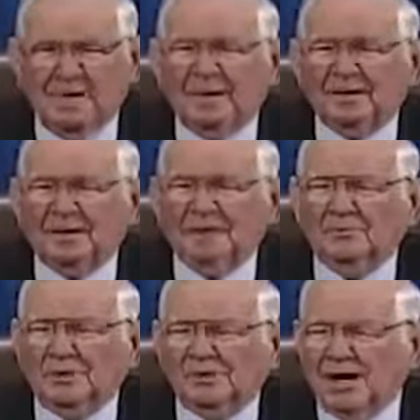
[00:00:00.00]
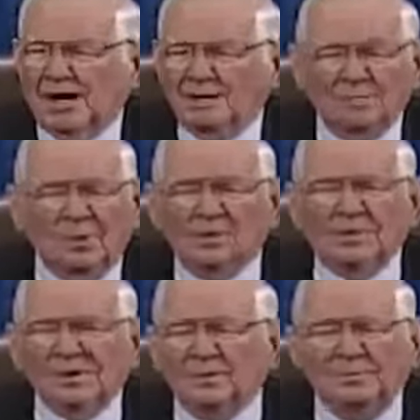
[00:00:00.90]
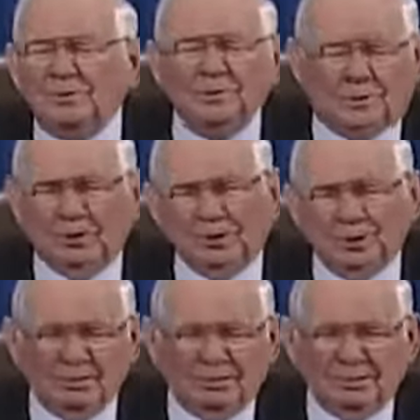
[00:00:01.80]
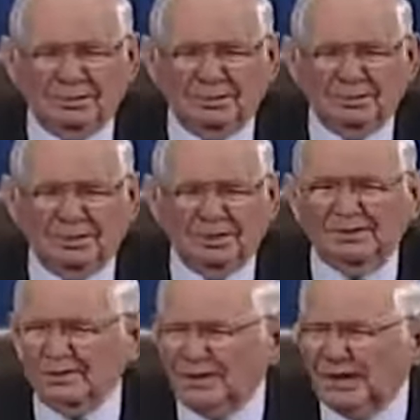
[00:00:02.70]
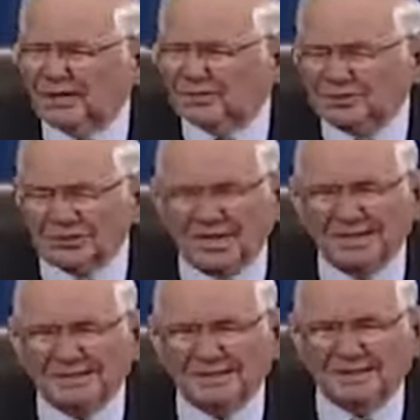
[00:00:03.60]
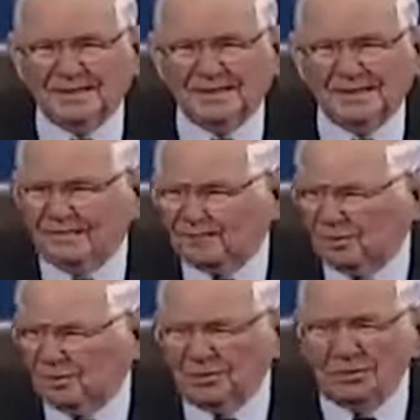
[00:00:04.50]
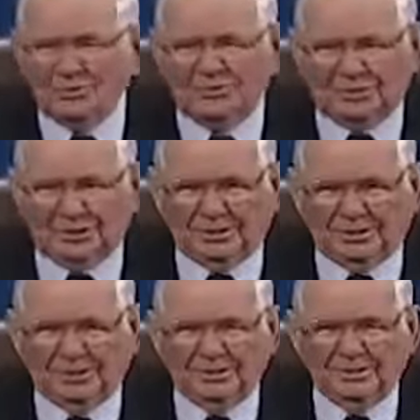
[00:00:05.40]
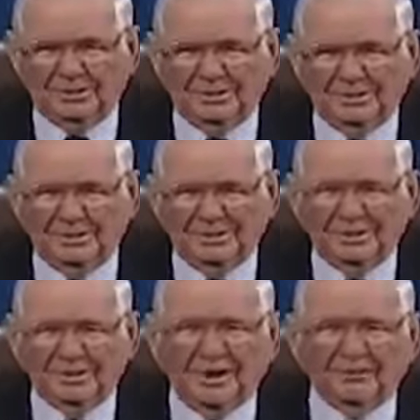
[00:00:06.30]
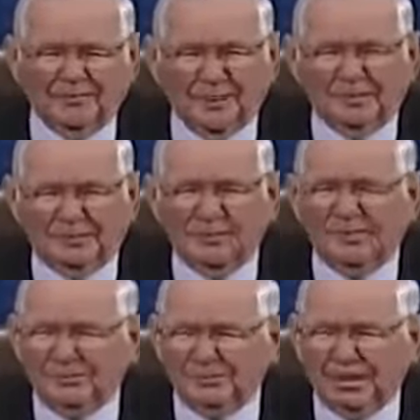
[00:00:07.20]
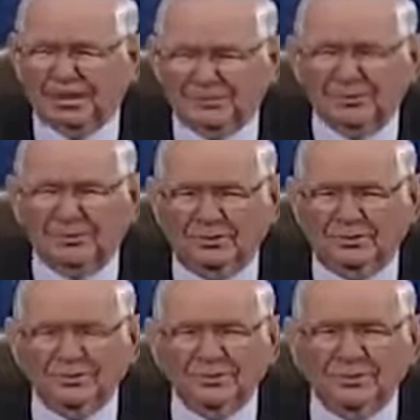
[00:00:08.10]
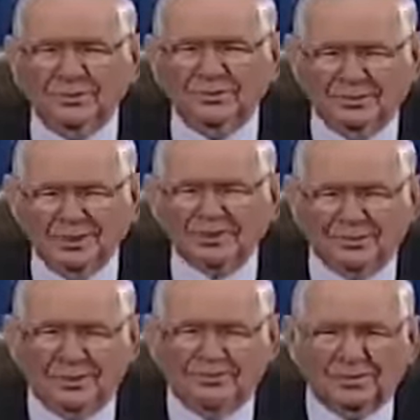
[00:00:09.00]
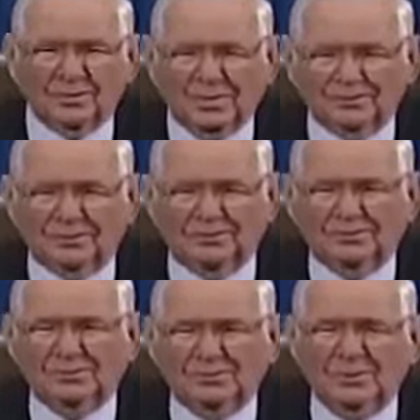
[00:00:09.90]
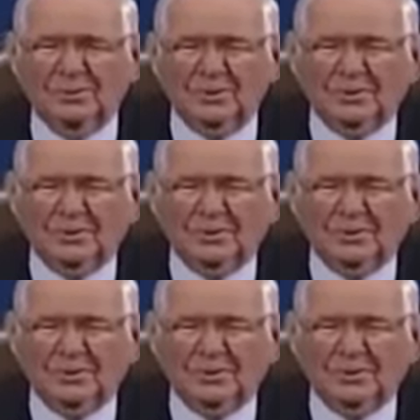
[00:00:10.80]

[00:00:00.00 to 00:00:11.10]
that can retain more than a computer if you'll exercise it, if you'll use it. Our Father gives that to you. That's what causes you